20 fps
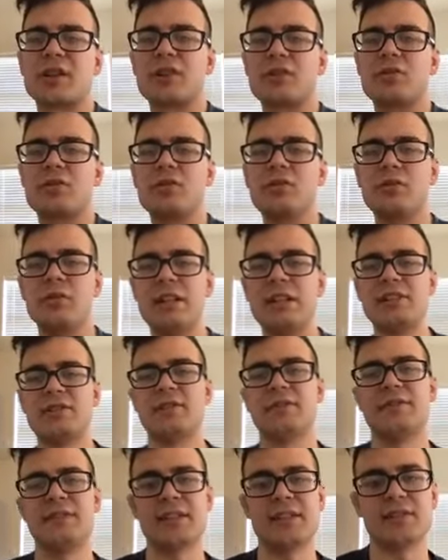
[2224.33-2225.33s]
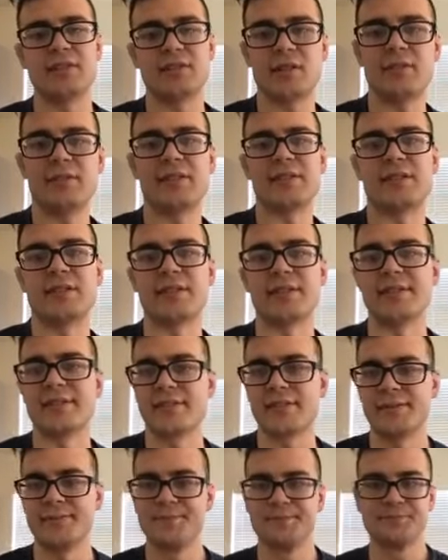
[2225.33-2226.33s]
to each of these
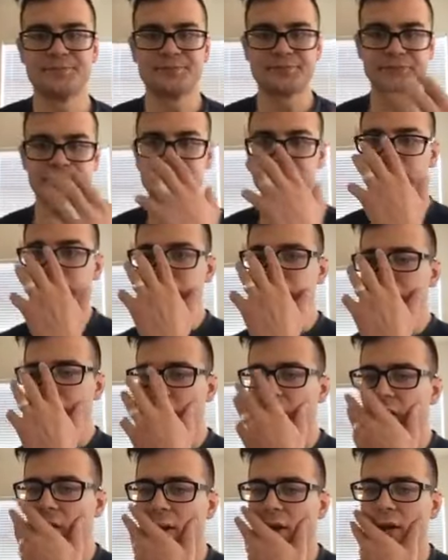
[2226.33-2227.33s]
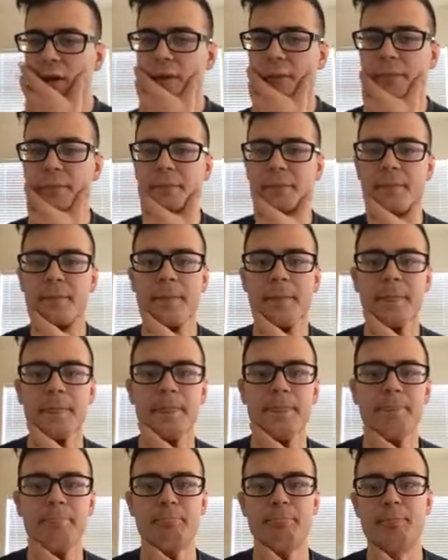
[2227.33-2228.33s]
services
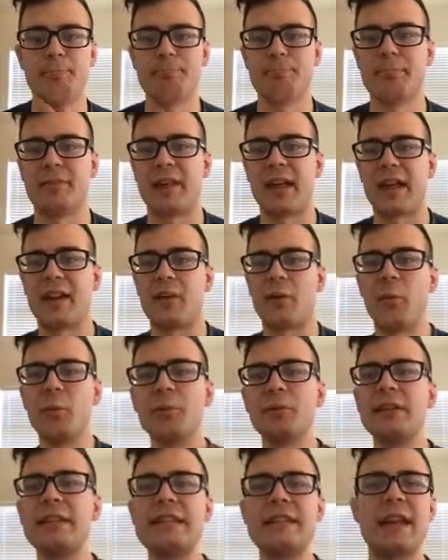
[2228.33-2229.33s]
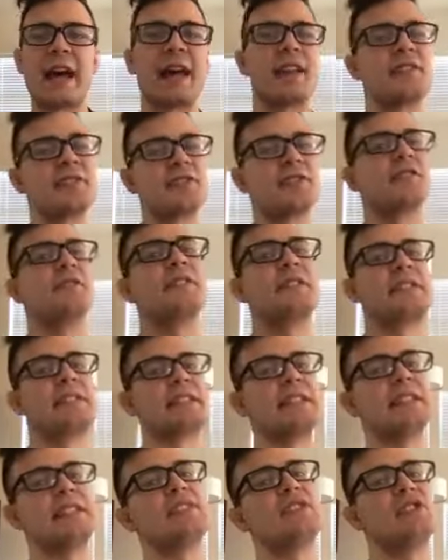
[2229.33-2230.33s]
that only that service
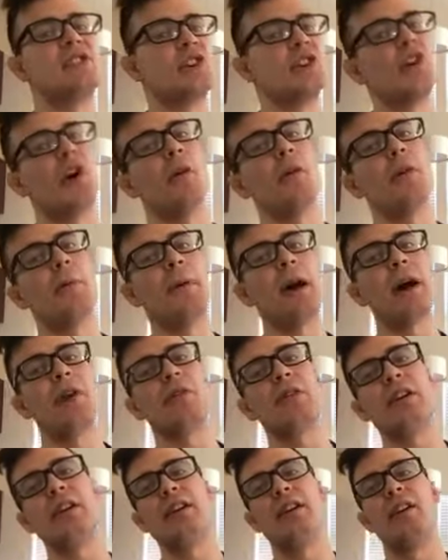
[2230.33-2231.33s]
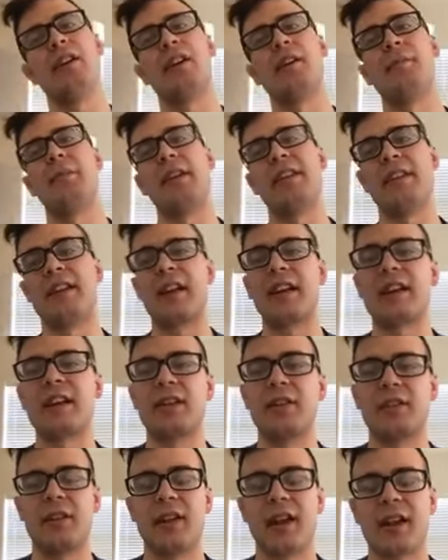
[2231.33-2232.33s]
needs to know about, and then I
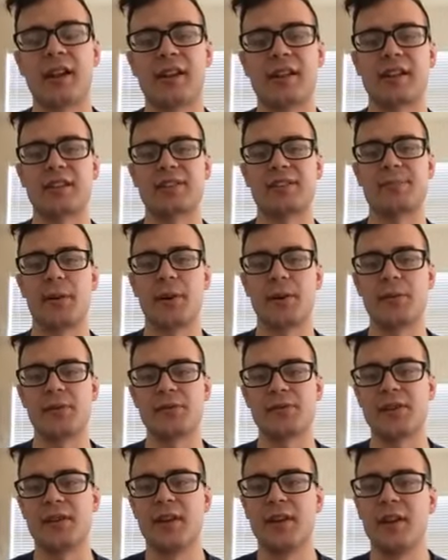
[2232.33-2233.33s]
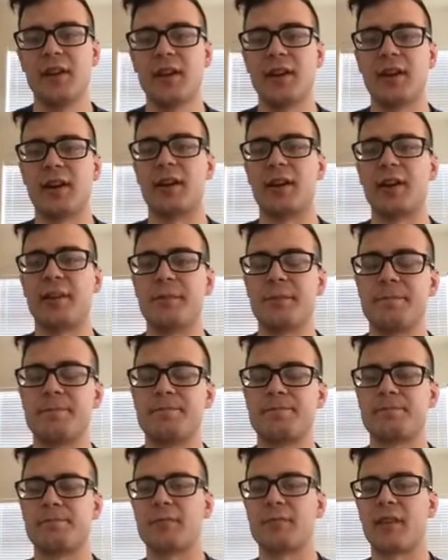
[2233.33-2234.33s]
can expose
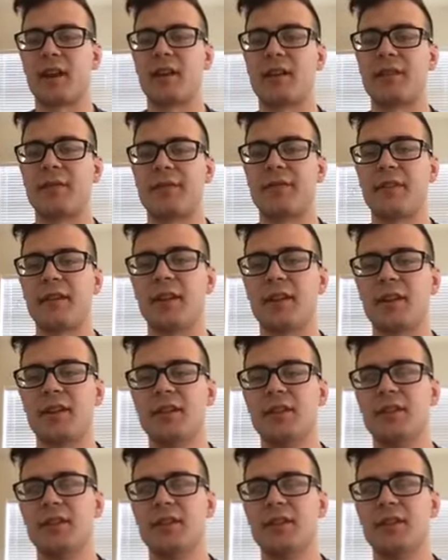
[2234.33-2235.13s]
kind of the